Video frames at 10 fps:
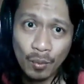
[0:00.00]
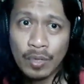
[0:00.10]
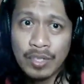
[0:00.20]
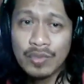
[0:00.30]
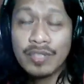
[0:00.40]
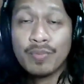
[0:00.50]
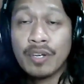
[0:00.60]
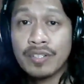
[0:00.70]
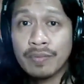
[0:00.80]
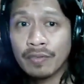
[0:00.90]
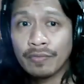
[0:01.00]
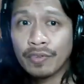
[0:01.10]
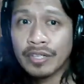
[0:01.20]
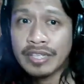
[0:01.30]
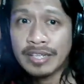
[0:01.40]
was responsible
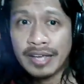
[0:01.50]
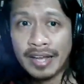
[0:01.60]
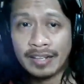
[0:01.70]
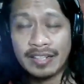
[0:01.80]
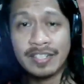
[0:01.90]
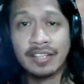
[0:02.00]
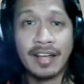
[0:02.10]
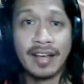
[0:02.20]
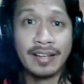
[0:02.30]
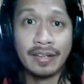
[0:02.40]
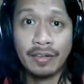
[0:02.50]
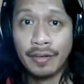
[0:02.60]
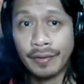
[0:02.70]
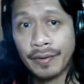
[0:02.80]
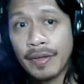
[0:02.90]
for the aliens attacking Earth.